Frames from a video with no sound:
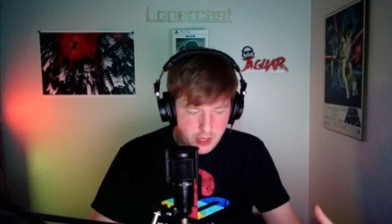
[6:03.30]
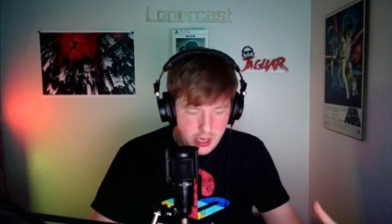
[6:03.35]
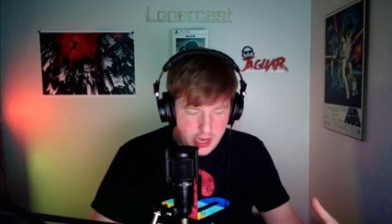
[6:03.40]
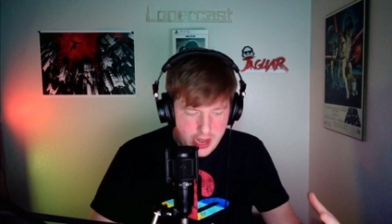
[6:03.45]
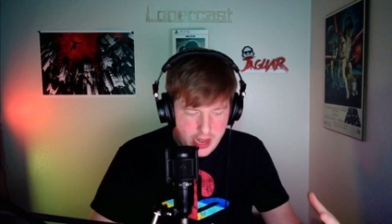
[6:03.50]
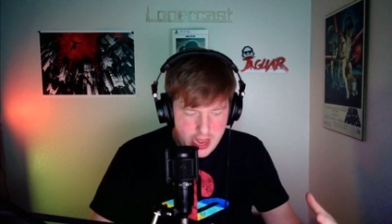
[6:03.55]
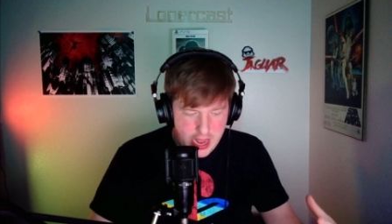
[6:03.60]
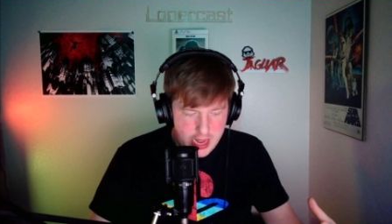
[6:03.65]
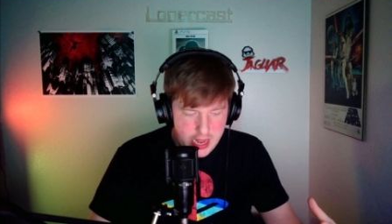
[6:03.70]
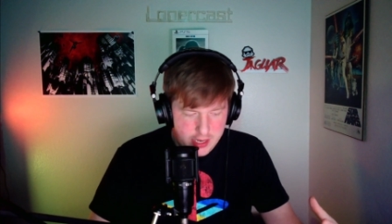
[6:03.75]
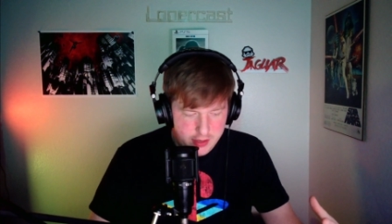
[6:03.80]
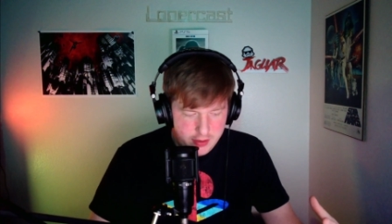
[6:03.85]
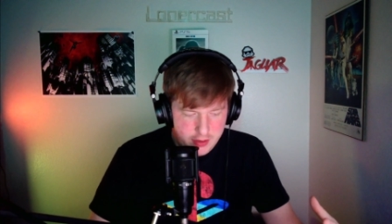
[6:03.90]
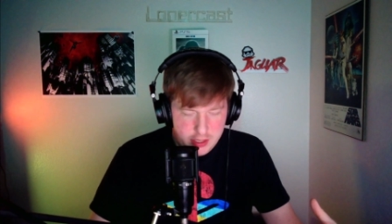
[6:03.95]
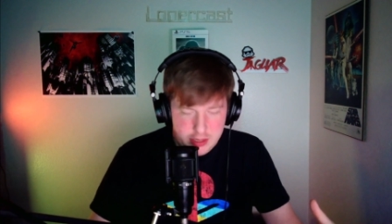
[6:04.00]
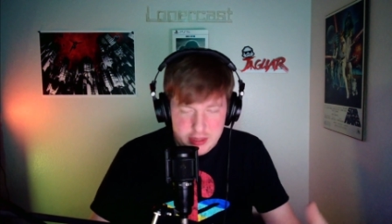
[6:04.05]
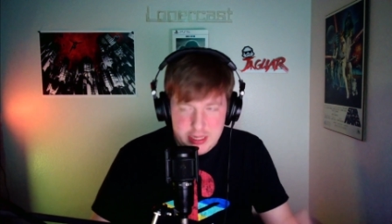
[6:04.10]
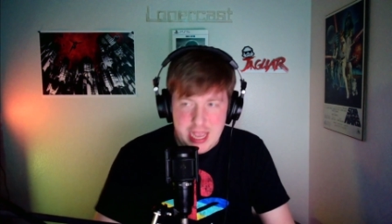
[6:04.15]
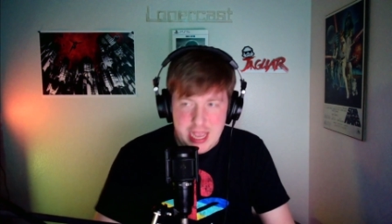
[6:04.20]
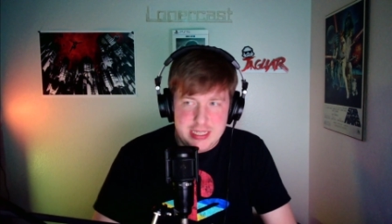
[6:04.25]
and
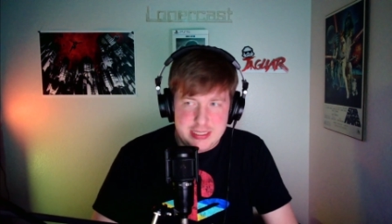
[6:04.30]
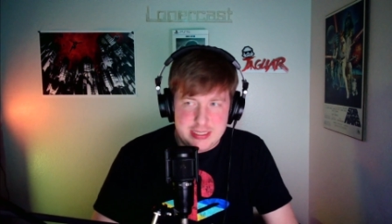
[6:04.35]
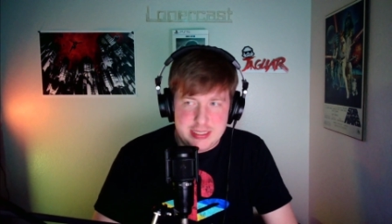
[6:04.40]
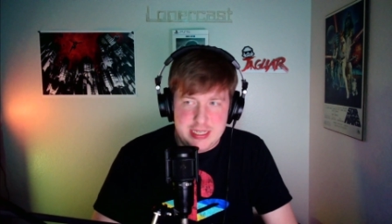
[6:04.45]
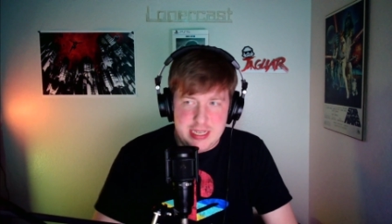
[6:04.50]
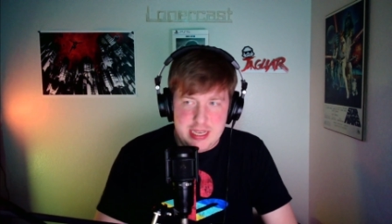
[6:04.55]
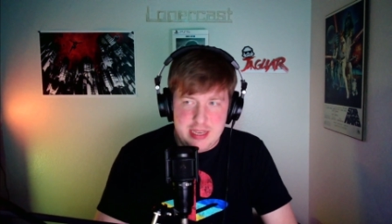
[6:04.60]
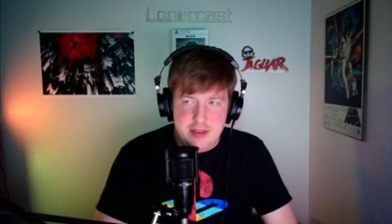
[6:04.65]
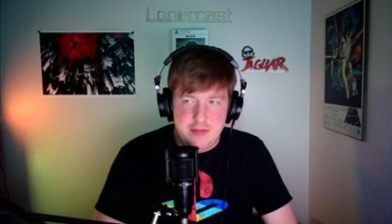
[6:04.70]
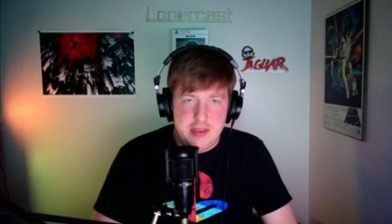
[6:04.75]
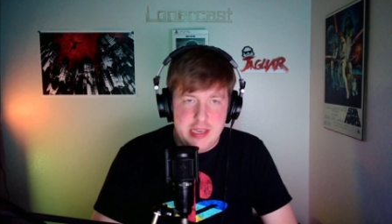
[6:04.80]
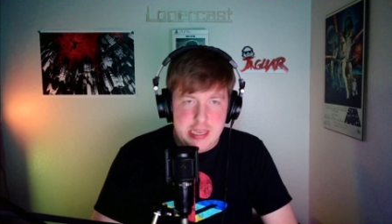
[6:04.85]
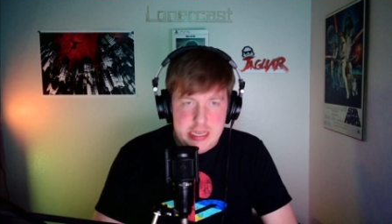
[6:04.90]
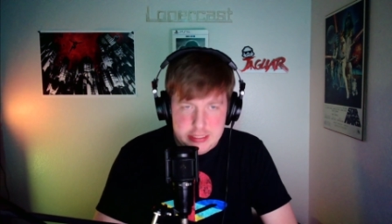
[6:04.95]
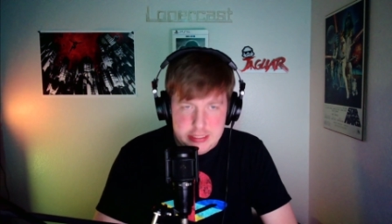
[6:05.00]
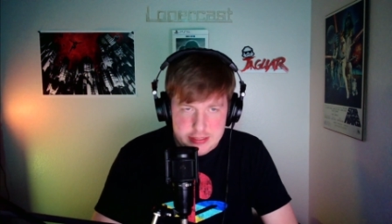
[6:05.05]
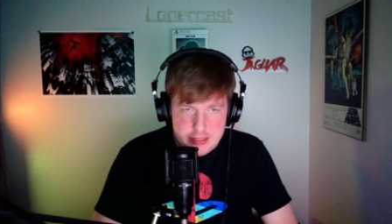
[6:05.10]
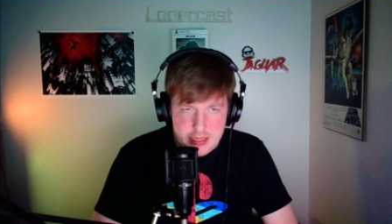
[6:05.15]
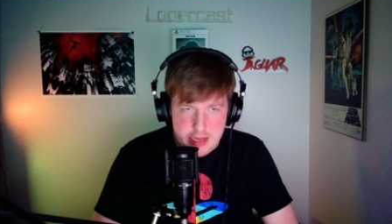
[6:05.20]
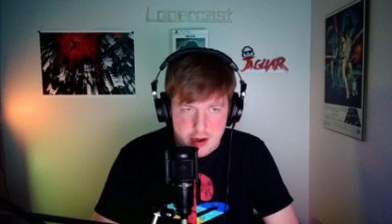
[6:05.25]
less
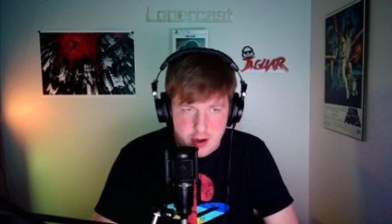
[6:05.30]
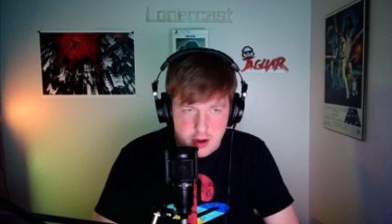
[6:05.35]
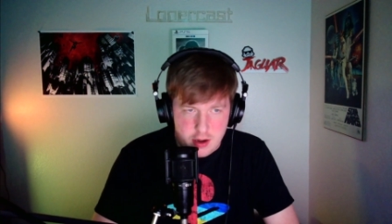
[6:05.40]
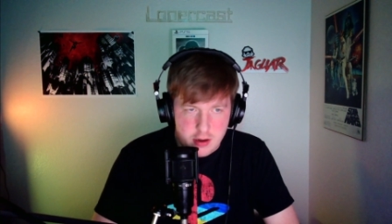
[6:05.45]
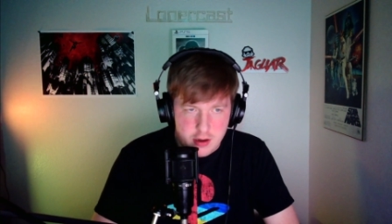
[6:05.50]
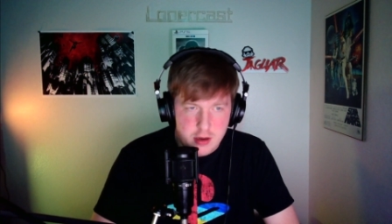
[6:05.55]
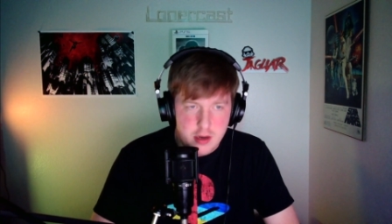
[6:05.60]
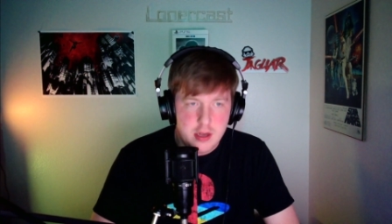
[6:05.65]
TVs there.